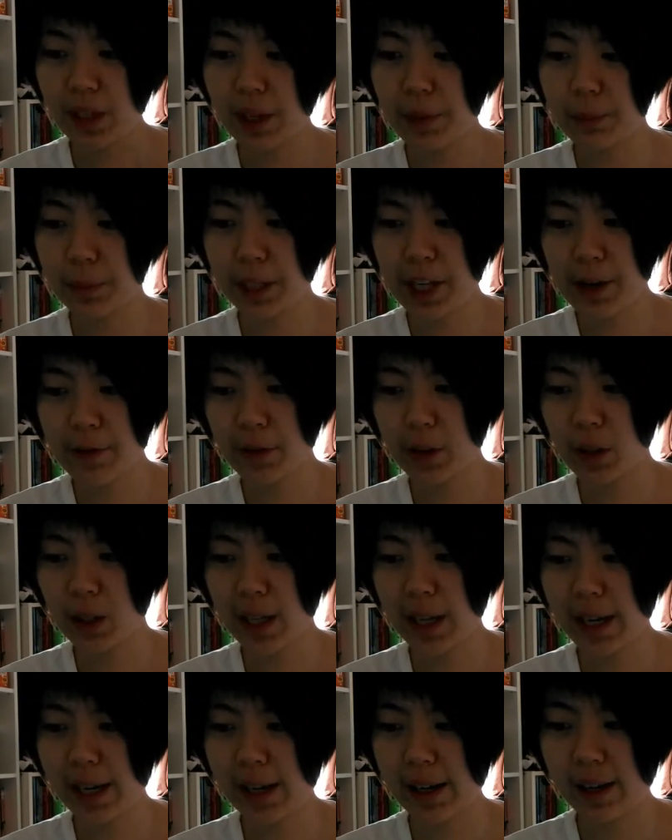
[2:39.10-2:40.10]
but I feel
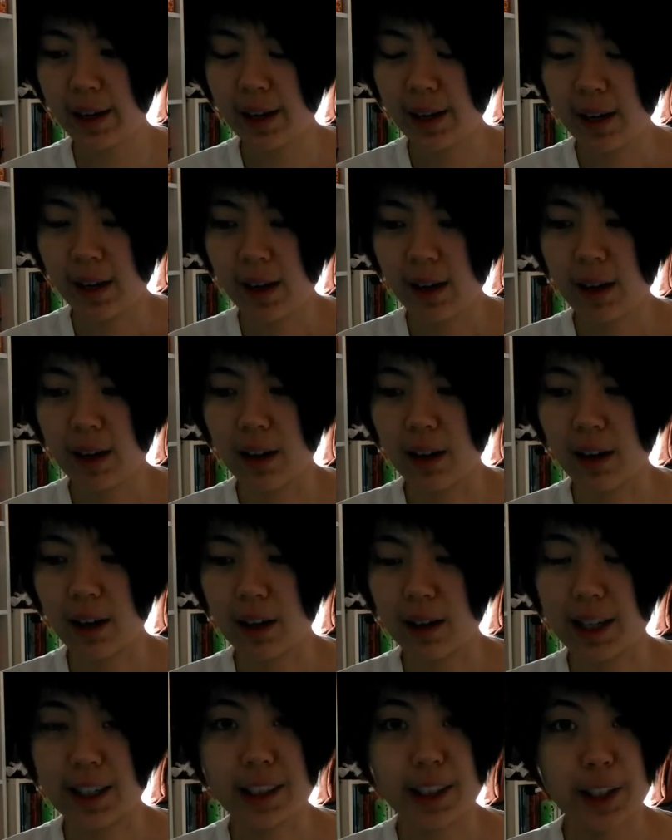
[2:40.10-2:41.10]
like
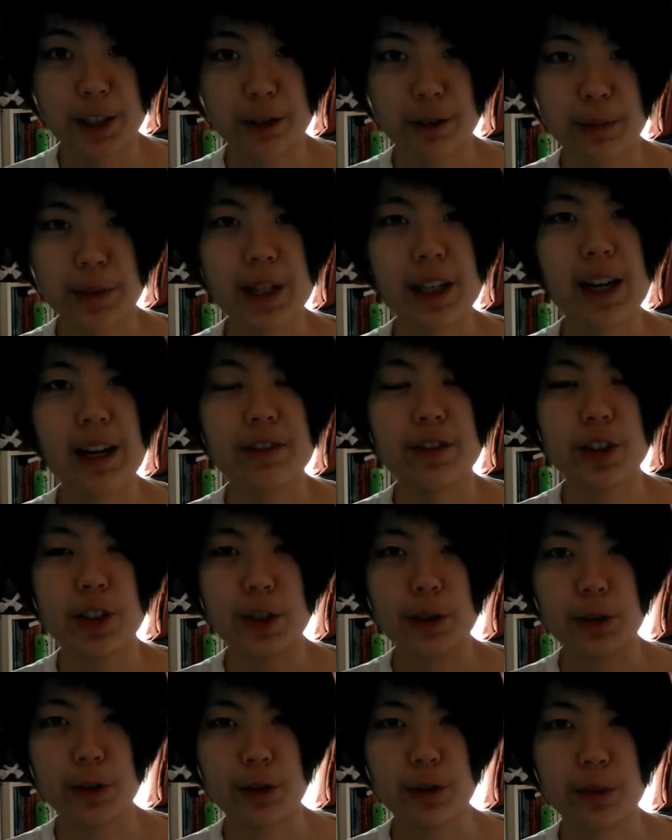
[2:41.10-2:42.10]
at least for me, after
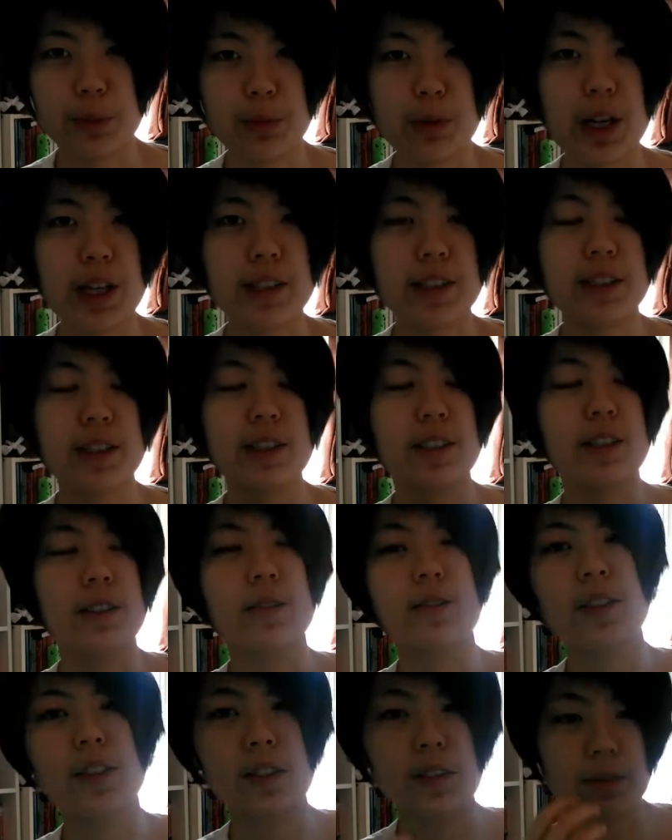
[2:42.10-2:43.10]
going through the process
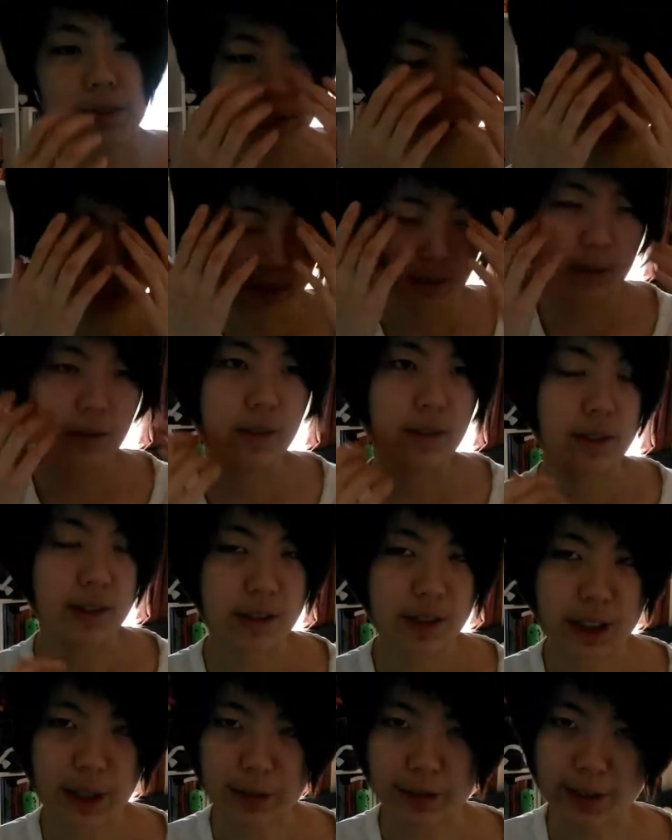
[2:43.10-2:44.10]
of, you know,
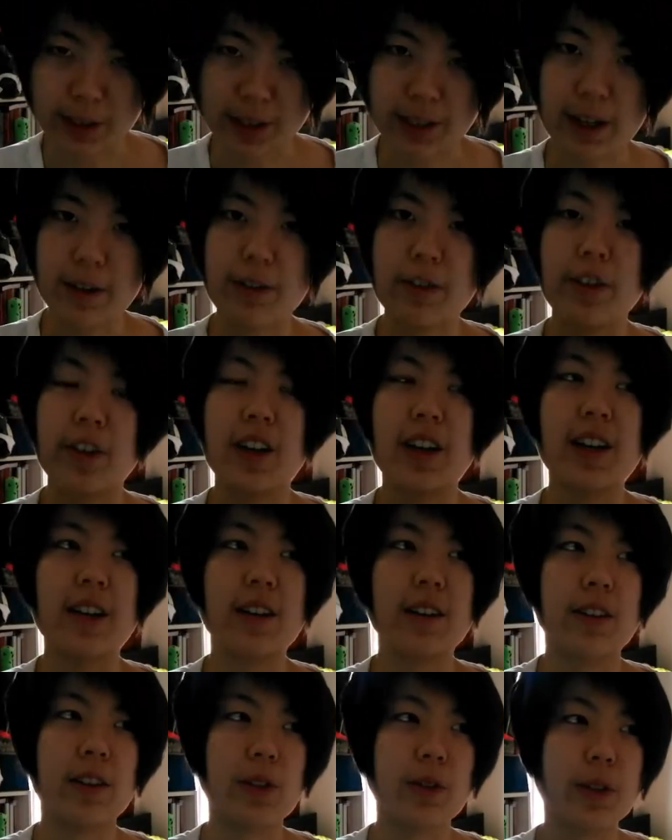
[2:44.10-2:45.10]
self-discovery
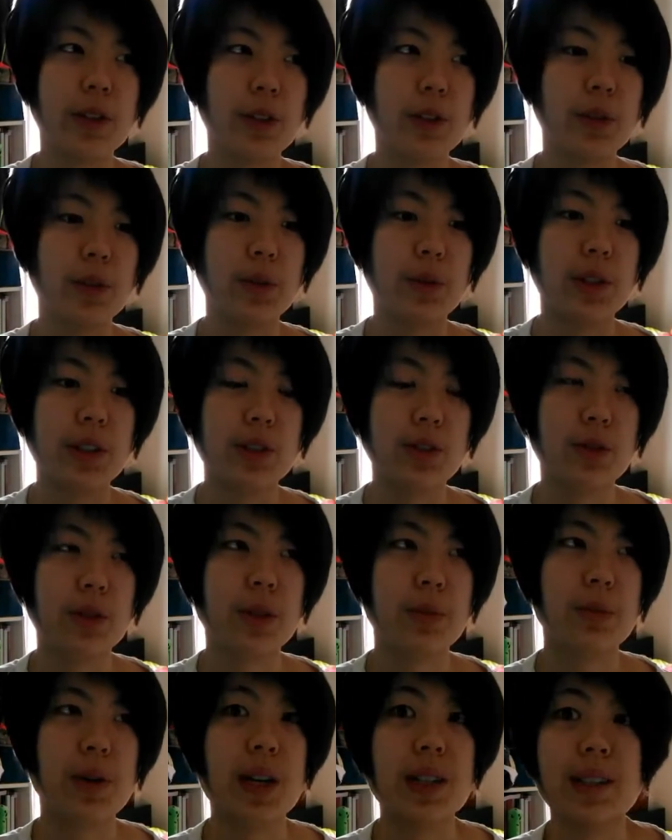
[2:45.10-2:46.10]
and going through this sort
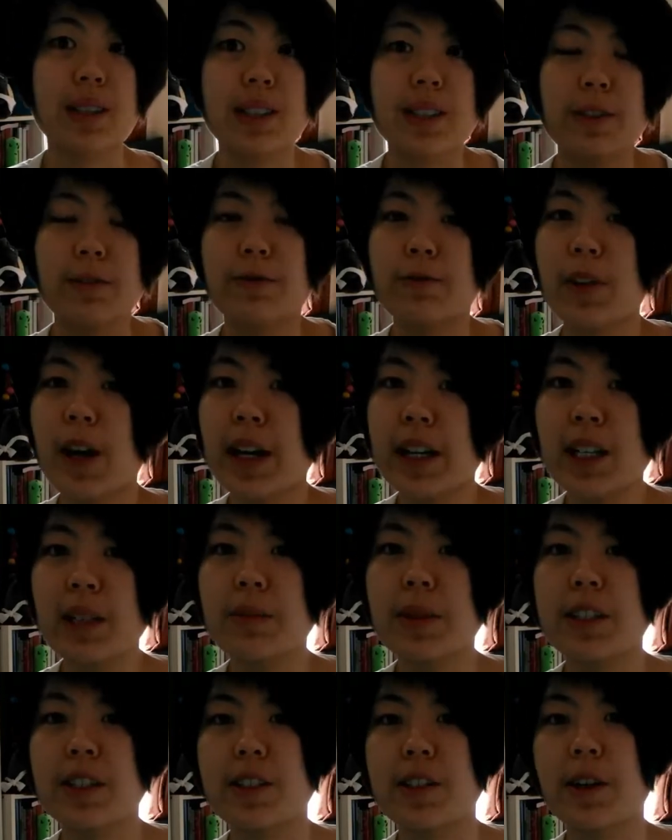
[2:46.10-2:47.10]
of process of finding
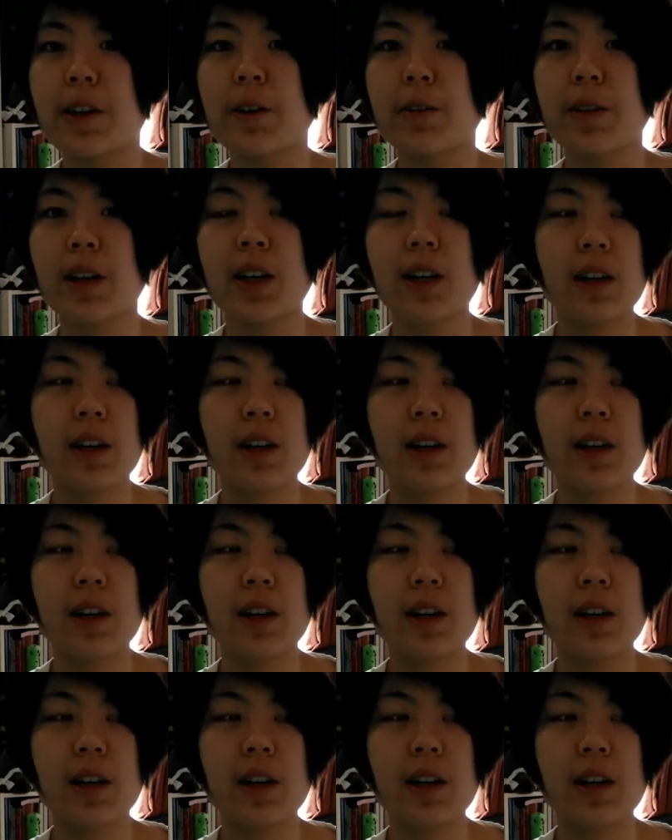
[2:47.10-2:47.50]
myself